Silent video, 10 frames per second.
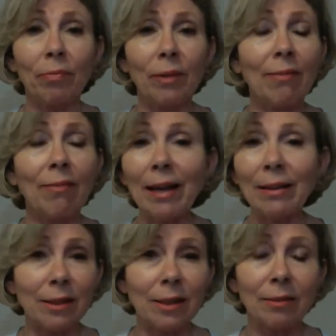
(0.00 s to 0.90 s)

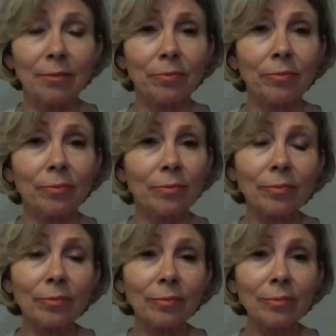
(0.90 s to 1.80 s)
event.
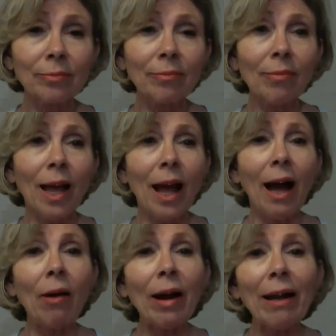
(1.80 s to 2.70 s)

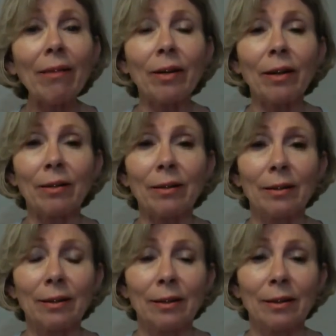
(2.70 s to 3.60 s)
However,
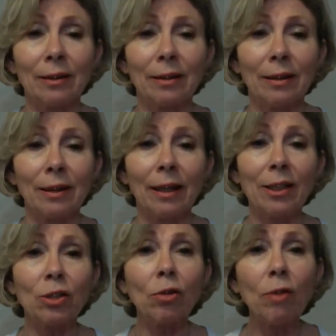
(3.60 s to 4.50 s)

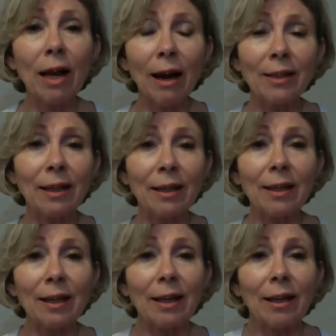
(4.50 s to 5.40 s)
it's to realize that
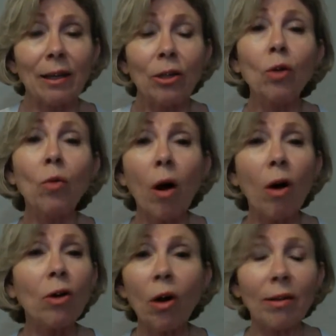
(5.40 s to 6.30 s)
you
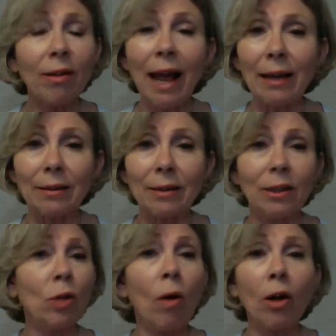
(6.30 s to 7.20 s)
are not that.
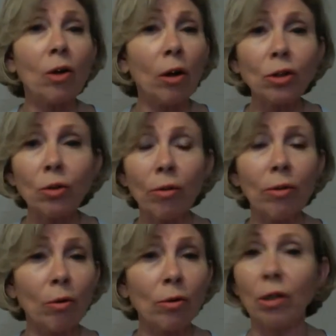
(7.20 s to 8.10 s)
You are not your
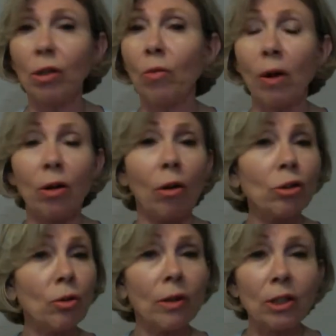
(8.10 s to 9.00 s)
thoughts, you are
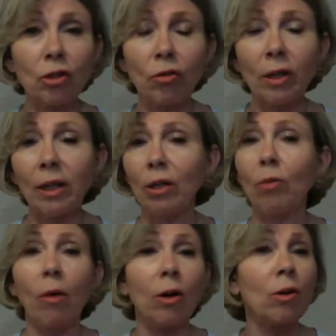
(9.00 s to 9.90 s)
not your history,
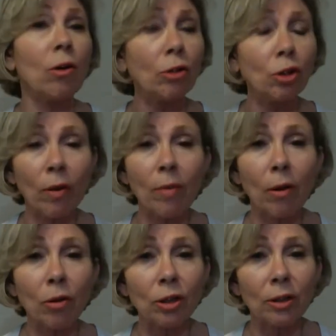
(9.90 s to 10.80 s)
you are not your
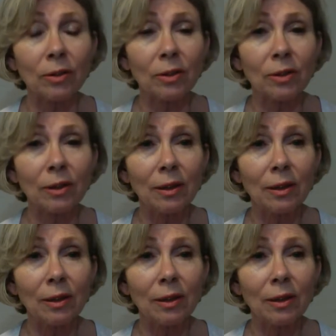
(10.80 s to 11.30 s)
emotions.